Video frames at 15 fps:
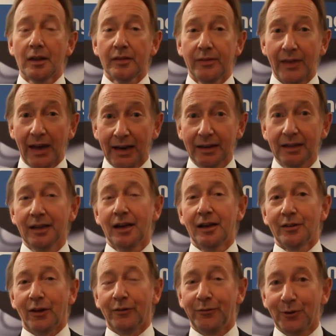Then
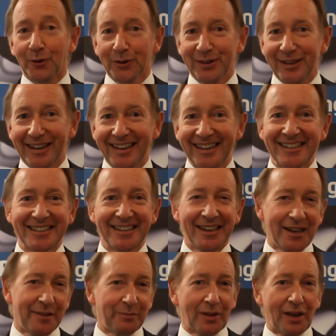the fourth thing is
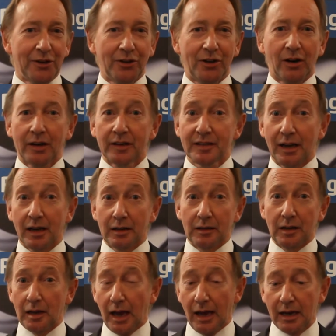you've got to,
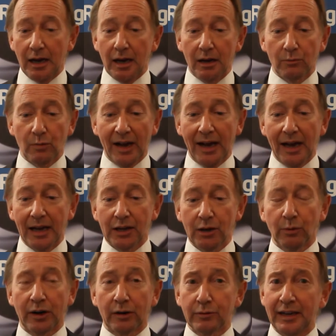where you
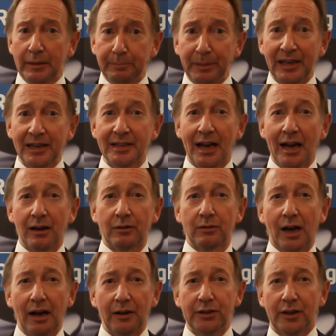want to really pin down
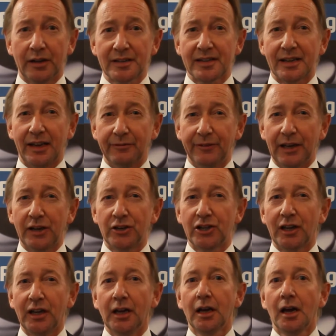how you can save
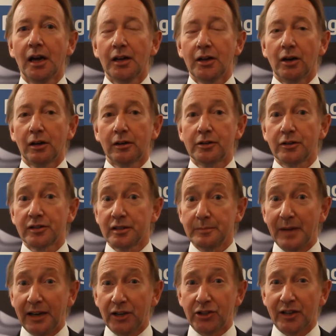energy, you've got to do some
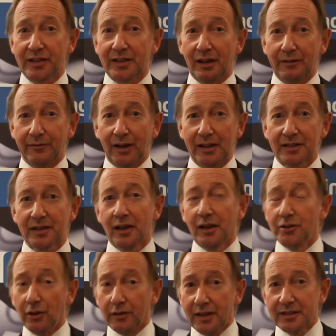energy surveys.
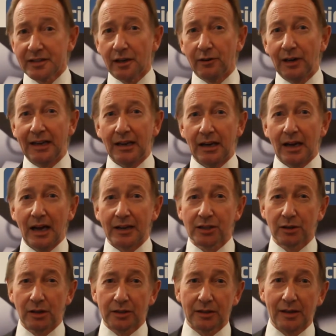Not necessarily
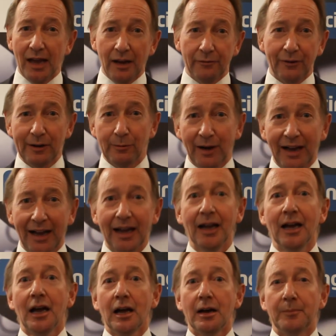to everywhere,
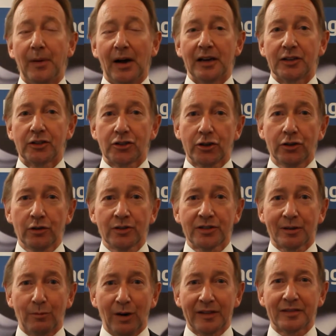but choose
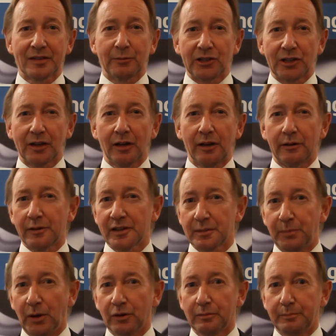the ones which are going to
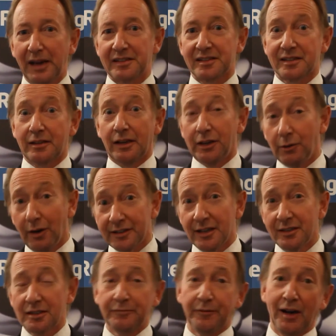respond best that you
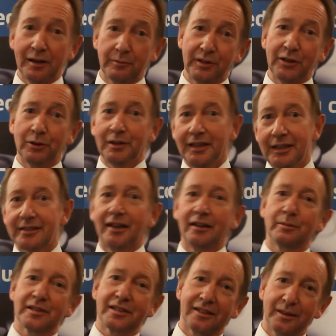identified with your league
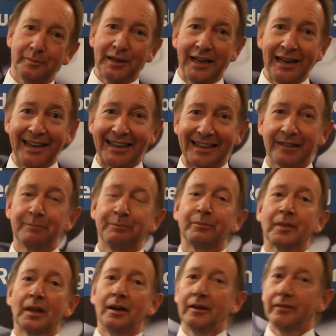tables at the beginning.
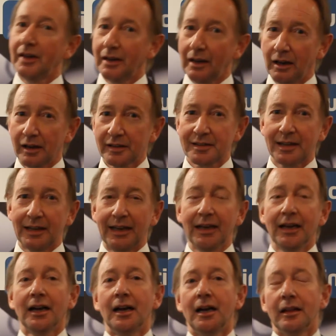And then lastly,
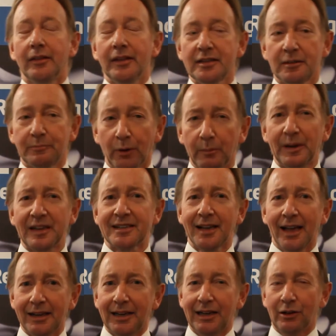and this is probably
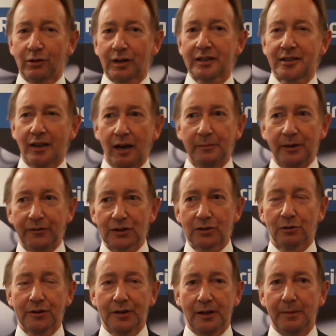slightly longer term if you're
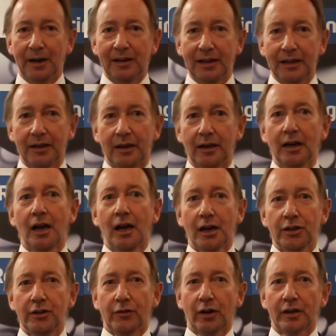talking about a year,
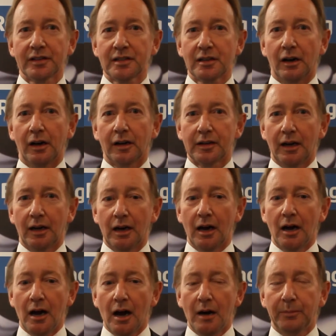you've got to start
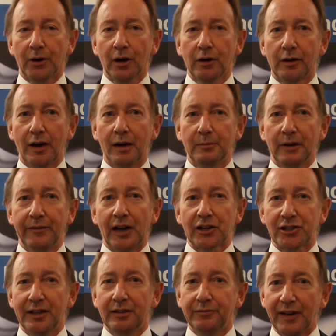a program of
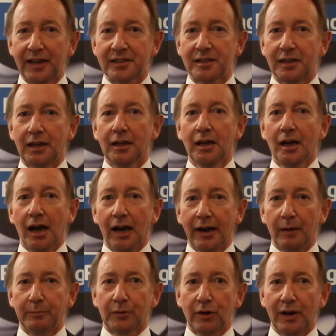actually investing and
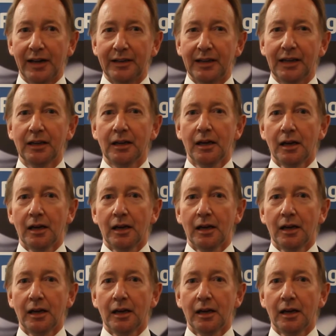upgrading